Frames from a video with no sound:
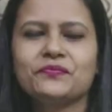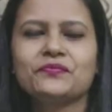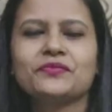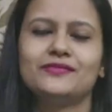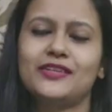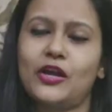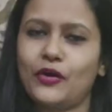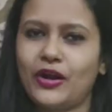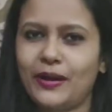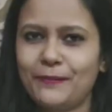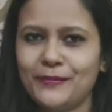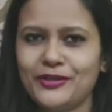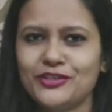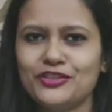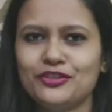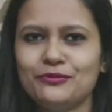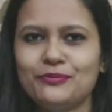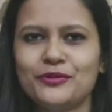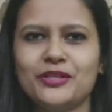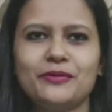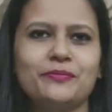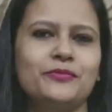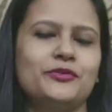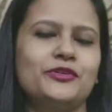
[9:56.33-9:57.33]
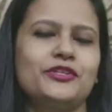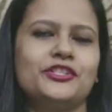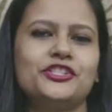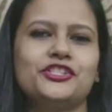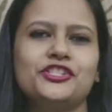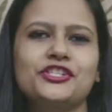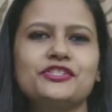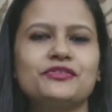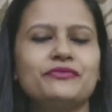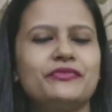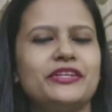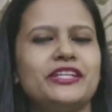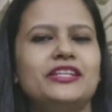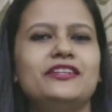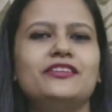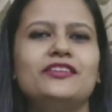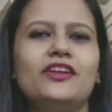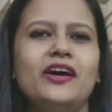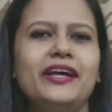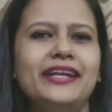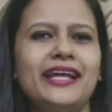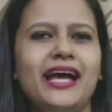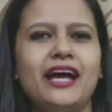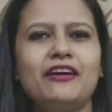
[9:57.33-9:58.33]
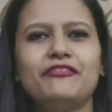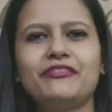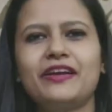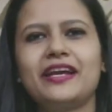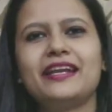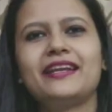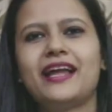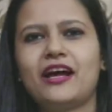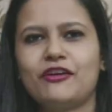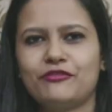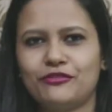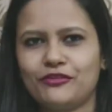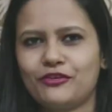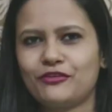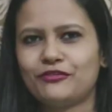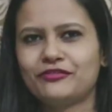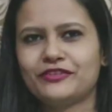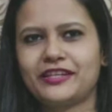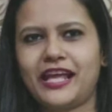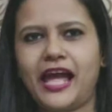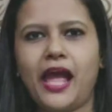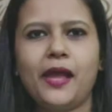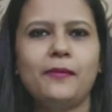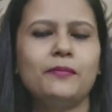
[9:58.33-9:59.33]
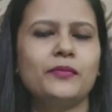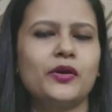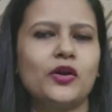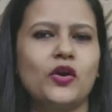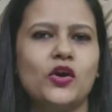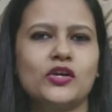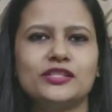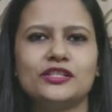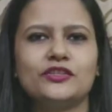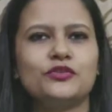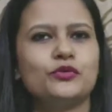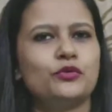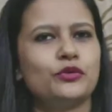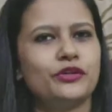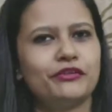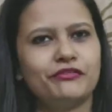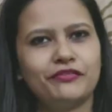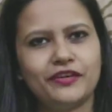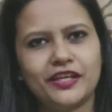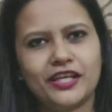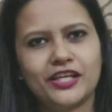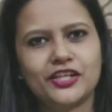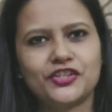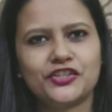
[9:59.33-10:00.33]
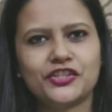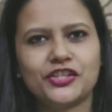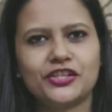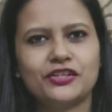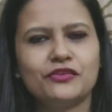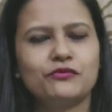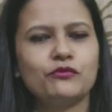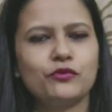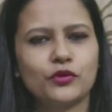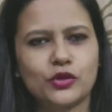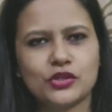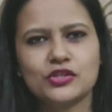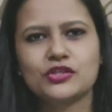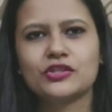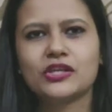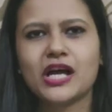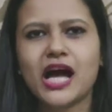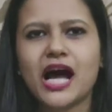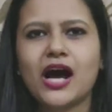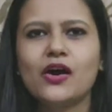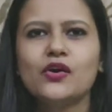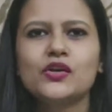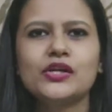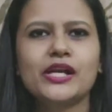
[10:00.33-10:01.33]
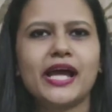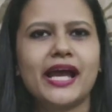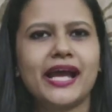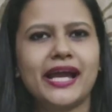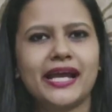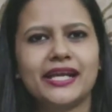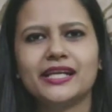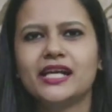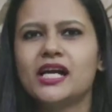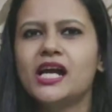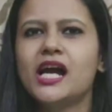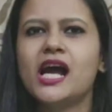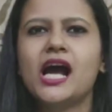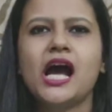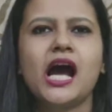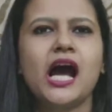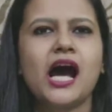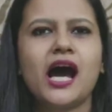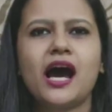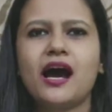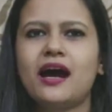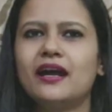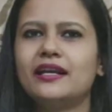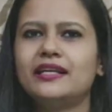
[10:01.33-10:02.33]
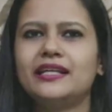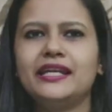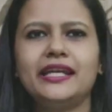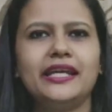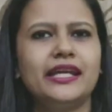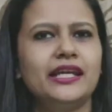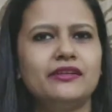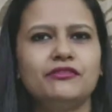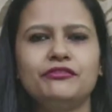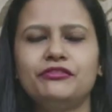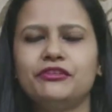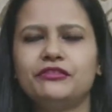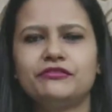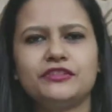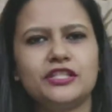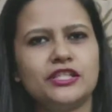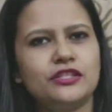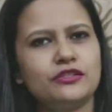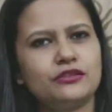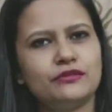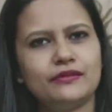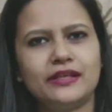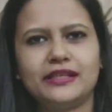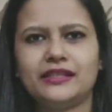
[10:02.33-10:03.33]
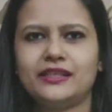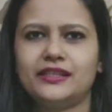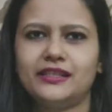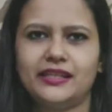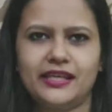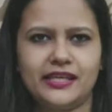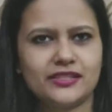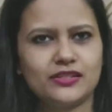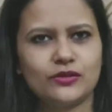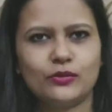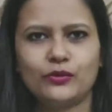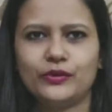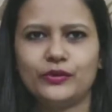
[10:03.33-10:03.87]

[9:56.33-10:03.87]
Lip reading: Now coming to preparations, we did not have enough of time because the notification was out and hardly in 15-20 days